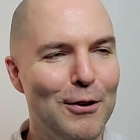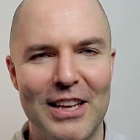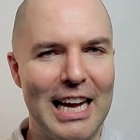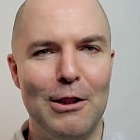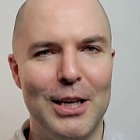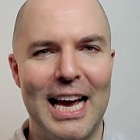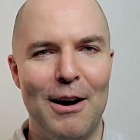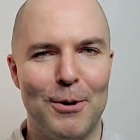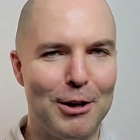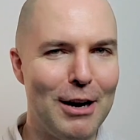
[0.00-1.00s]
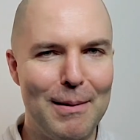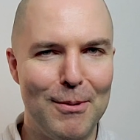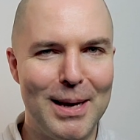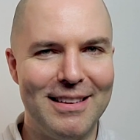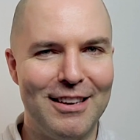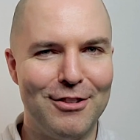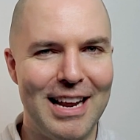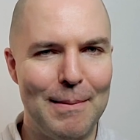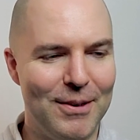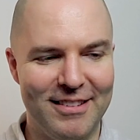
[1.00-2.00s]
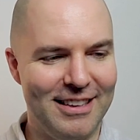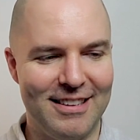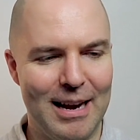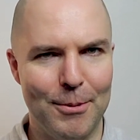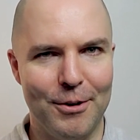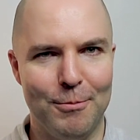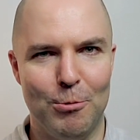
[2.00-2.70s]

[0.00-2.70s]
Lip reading: thing I look at when I grab a meditation app is the timer.